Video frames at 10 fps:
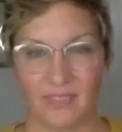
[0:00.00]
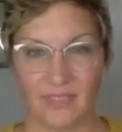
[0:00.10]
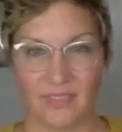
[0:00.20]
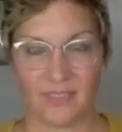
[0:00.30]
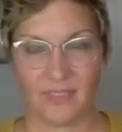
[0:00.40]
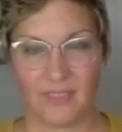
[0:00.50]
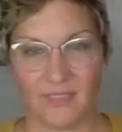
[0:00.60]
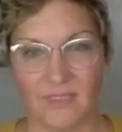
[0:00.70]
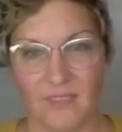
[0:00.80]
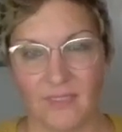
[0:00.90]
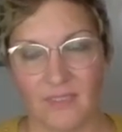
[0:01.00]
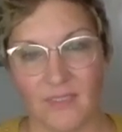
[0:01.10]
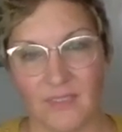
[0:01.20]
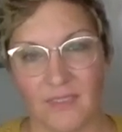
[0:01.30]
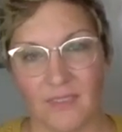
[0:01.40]

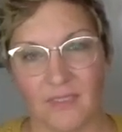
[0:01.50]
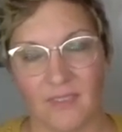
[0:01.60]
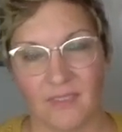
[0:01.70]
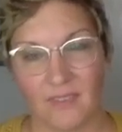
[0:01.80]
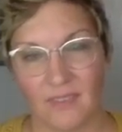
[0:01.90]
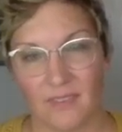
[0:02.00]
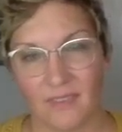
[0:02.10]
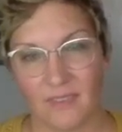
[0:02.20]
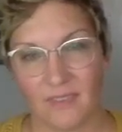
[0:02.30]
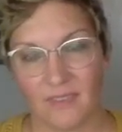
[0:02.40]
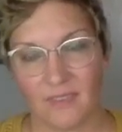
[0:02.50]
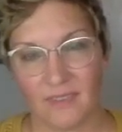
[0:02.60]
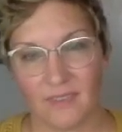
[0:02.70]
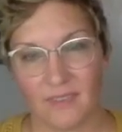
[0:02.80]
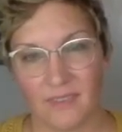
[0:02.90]

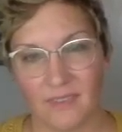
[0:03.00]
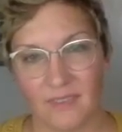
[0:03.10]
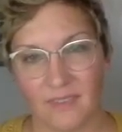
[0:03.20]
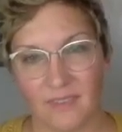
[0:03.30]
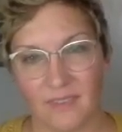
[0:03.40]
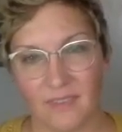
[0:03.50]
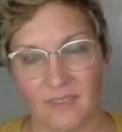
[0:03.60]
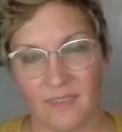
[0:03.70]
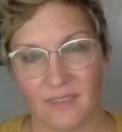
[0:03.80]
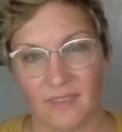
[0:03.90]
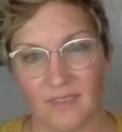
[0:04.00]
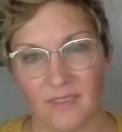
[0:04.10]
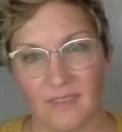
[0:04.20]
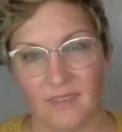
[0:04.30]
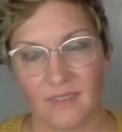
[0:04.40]

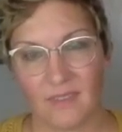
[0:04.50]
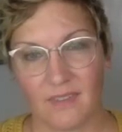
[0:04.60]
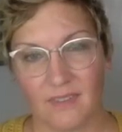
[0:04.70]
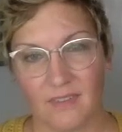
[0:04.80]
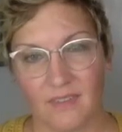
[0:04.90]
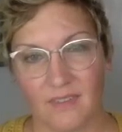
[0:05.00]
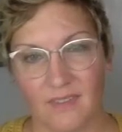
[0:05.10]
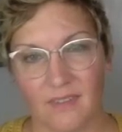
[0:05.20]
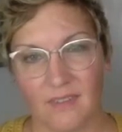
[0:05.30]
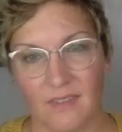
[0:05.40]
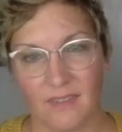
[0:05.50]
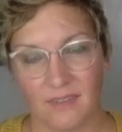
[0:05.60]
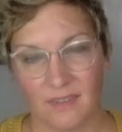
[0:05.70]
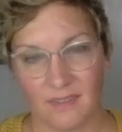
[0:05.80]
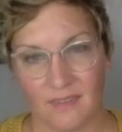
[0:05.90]

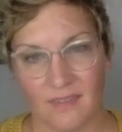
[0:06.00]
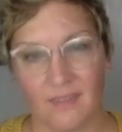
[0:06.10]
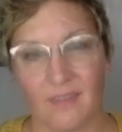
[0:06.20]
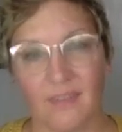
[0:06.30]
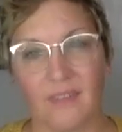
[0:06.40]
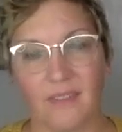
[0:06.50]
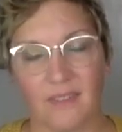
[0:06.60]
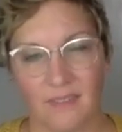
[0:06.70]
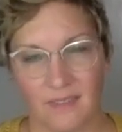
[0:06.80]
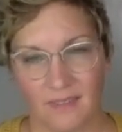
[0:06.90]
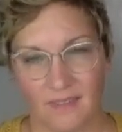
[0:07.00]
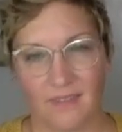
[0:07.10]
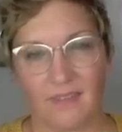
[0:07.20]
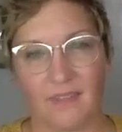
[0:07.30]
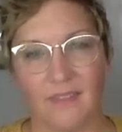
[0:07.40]

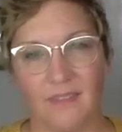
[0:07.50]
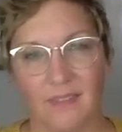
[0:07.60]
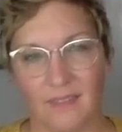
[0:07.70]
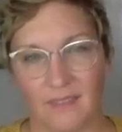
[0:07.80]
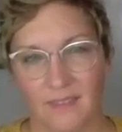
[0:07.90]
This person isn't speaking.